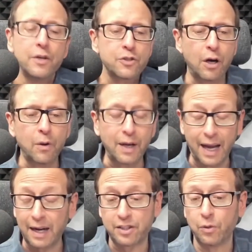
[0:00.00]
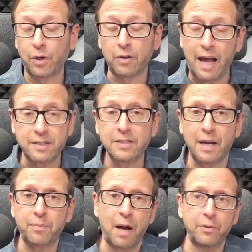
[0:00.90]
So again, I still wear glasses.
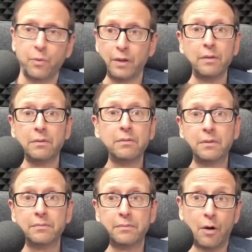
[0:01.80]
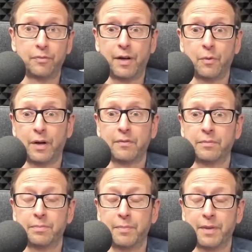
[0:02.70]
I probably will. Hopefully I won't
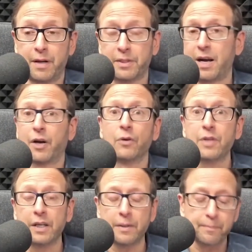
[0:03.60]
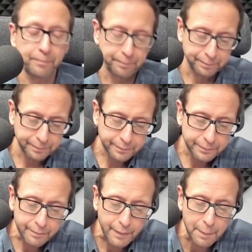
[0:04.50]
ever. There'll come a time when I won't need them.
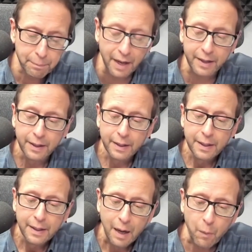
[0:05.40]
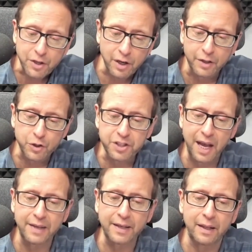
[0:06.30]
But I want you to
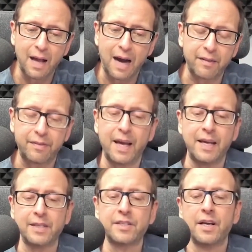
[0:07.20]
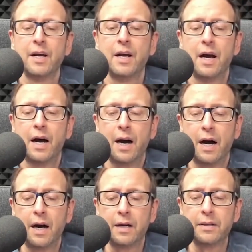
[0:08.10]
understand that a lot of things
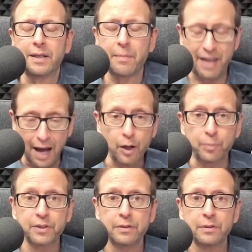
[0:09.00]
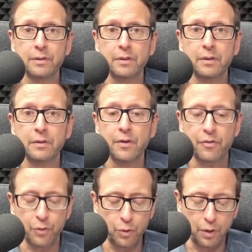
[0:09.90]
can be helped
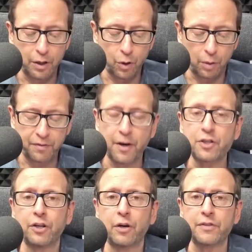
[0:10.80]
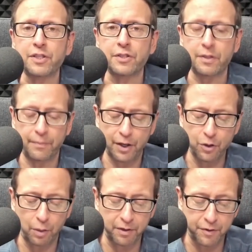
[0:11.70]
through a normally functioning nervous system, a
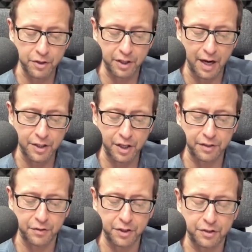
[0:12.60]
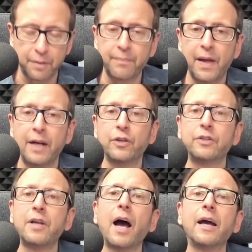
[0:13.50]
normally functioning digestive system, and a
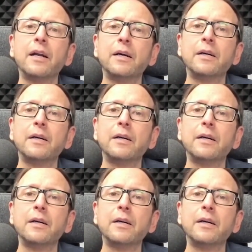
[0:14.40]
good diet.